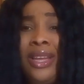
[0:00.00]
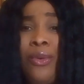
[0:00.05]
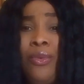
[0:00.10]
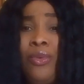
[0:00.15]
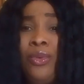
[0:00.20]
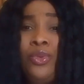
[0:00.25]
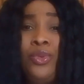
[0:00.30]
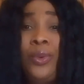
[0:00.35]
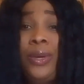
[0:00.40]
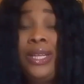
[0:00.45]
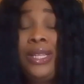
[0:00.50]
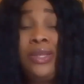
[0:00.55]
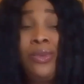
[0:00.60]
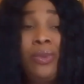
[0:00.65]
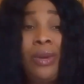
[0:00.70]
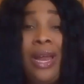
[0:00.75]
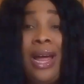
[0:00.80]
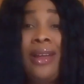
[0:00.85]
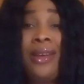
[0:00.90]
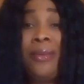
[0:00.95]
will do it
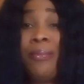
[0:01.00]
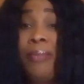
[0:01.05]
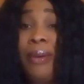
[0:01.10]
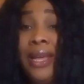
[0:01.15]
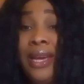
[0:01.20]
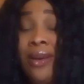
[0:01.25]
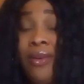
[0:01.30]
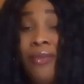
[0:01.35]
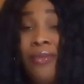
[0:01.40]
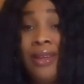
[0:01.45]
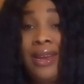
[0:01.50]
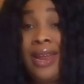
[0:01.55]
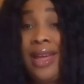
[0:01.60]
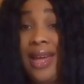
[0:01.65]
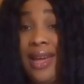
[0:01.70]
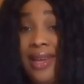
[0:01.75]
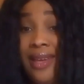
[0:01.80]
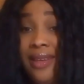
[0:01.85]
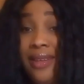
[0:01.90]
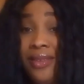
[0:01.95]
without the blink of an
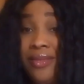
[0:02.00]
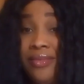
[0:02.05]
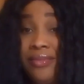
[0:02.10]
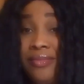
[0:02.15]
eye.